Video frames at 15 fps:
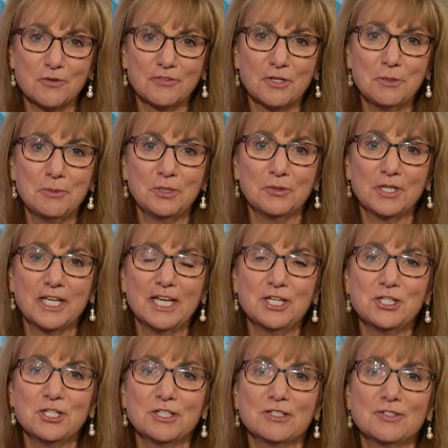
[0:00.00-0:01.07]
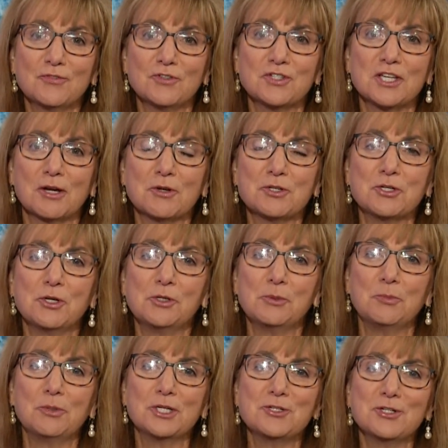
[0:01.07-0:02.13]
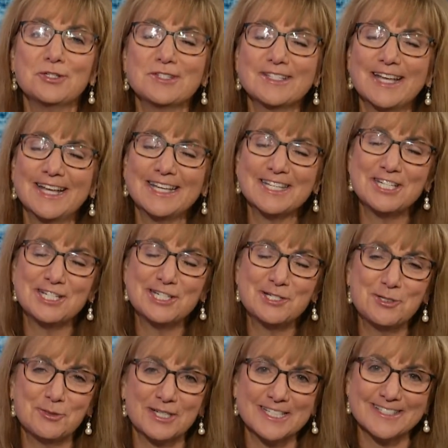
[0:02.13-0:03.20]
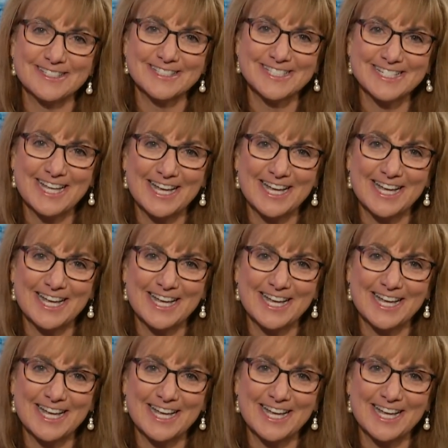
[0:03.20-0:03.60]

of Communications for Saratoga Bridges, and she joins us